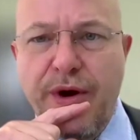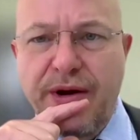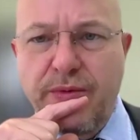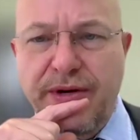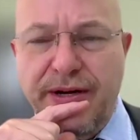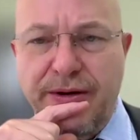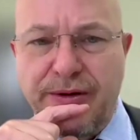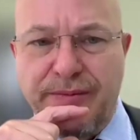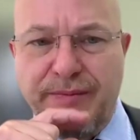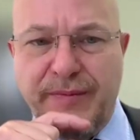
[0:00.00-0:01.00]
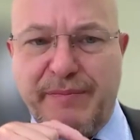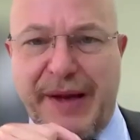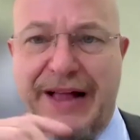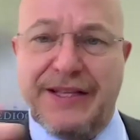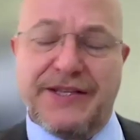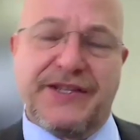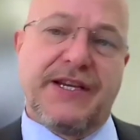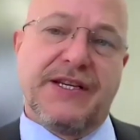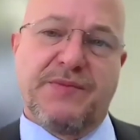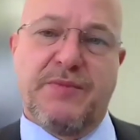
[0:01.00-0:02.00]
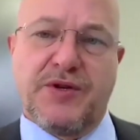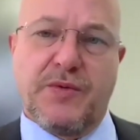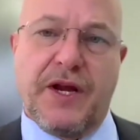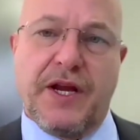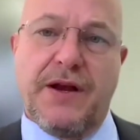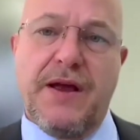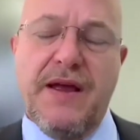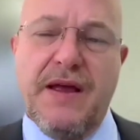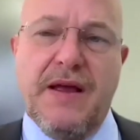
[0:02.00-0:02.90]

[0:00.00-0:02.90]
Where we're balancing is between